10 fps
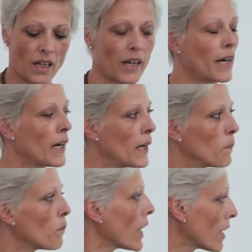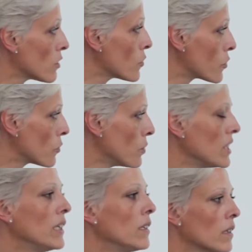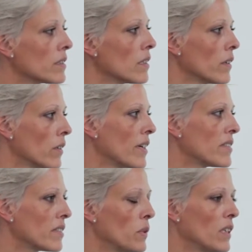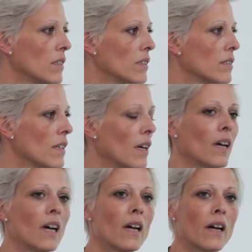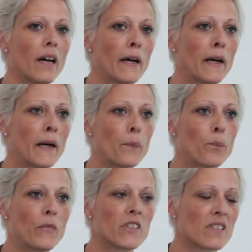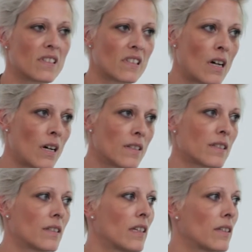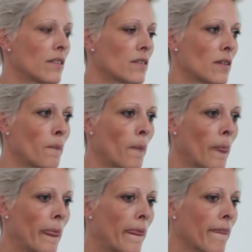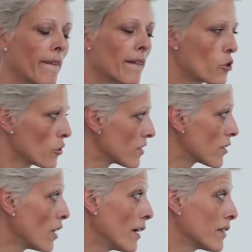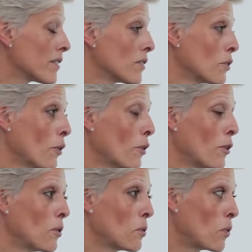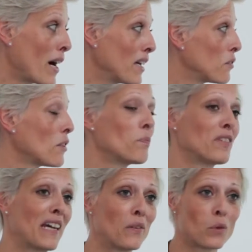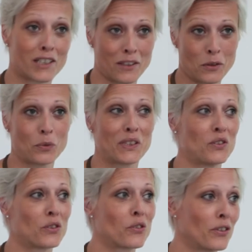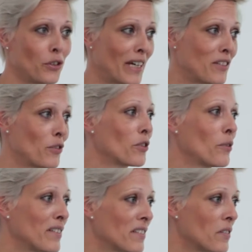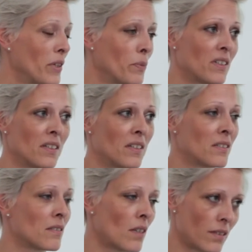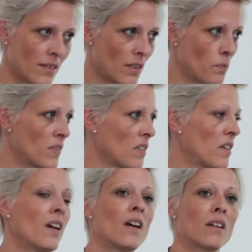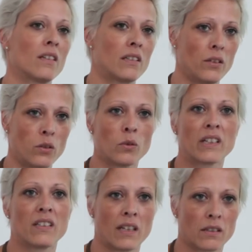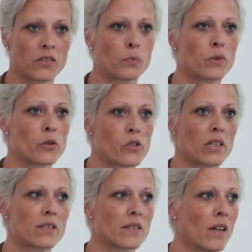And you should really not underestimate it. This is a task that should start right from day one when you get your grant agreement. It is not something that you do at the end of the project.